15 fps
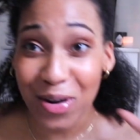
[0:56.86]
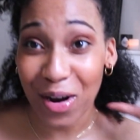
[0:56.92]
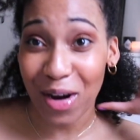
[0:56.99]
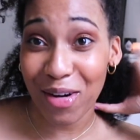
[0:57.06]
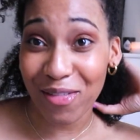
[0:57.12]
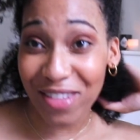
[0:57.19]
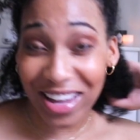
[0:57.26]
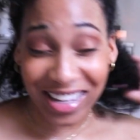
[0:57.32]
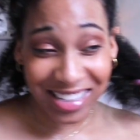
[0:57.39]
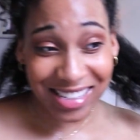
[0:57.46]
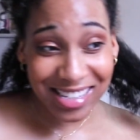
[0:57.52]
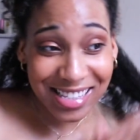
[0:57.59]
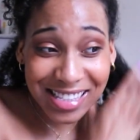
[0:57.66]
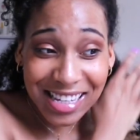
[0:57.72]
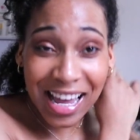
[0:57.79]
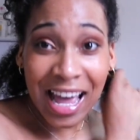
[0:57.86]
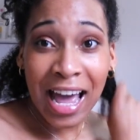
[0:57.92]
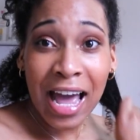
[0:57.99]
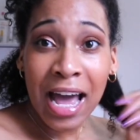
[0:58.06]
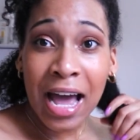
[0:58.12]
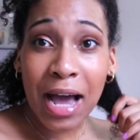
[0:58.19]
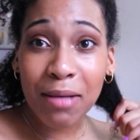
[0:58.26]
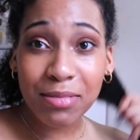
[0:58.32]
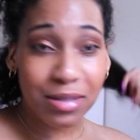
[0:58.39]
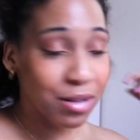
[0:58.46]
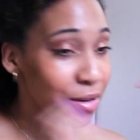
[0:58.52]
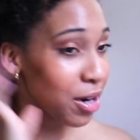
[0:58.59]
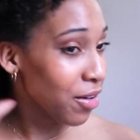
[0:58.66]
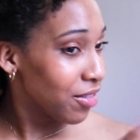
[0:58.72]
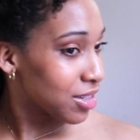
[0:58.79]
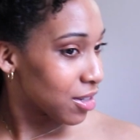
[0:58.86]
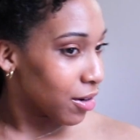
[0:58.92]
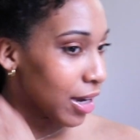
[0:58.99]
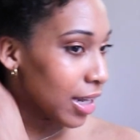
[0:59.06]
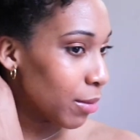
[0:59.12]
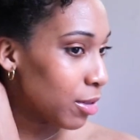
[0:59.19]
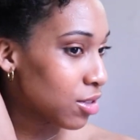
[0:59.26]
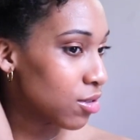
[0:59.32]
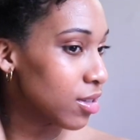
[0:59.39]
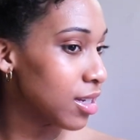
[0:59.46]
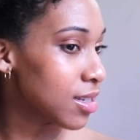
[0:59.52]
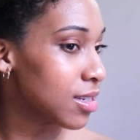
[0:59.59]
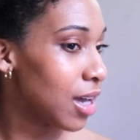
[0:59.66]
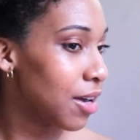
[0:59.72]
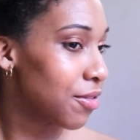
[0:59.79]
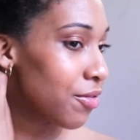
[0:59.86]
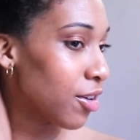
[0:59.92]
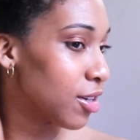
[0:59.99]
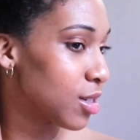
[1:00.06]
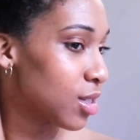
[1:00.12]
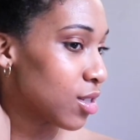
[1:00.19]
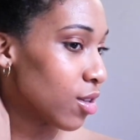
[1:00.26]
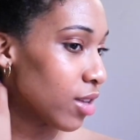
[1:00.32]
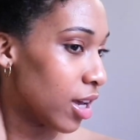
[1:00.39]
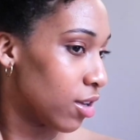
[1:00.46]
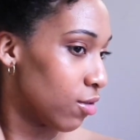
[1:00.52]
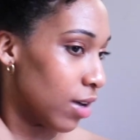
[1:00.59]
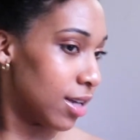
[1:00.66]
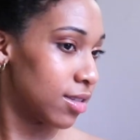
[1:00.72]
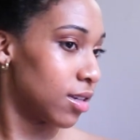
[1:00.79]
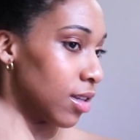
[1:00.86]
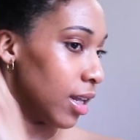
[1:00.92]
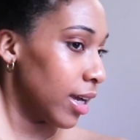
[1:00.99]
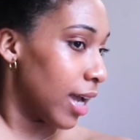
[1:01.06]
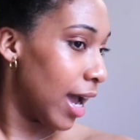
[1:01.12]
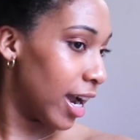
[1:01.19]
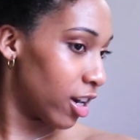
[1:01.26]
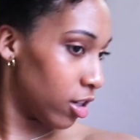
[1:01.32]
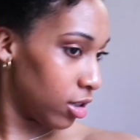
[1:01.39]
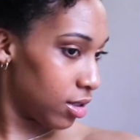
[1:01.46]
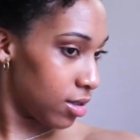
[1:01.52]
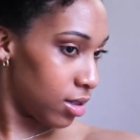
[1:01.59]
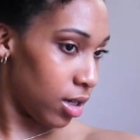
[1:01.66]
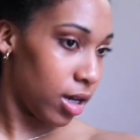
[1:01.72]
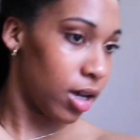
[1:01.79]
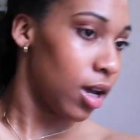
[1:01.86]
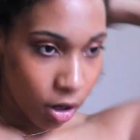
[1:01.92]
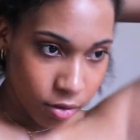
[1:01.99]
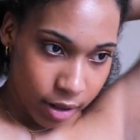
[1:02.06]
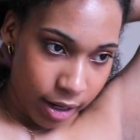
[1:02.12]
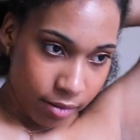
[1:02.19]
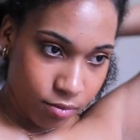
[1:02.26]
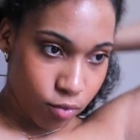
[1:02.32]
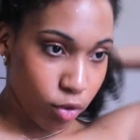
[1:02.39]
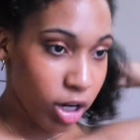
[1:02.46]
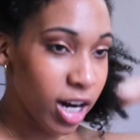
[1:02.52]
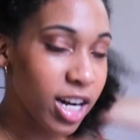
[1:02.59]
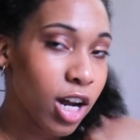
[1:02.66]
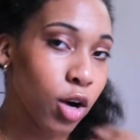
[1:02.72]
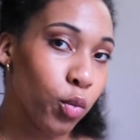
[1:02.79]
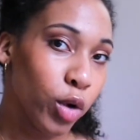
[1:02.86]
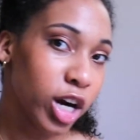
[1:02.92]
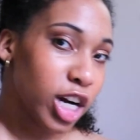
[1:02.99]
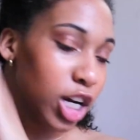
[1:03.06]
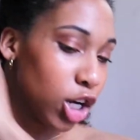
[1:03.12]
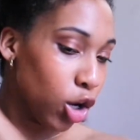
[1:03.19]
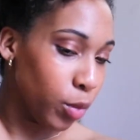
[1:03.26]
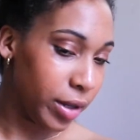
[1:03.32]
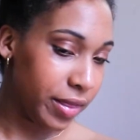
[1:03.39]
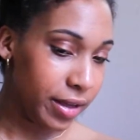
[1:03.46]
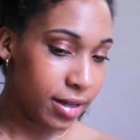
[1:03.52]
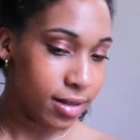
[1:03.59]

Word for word: nervous. I'm so nervous. Okay, let me do this side first so that you guys can like actually see it. Okay, we're gonna we're gonna go with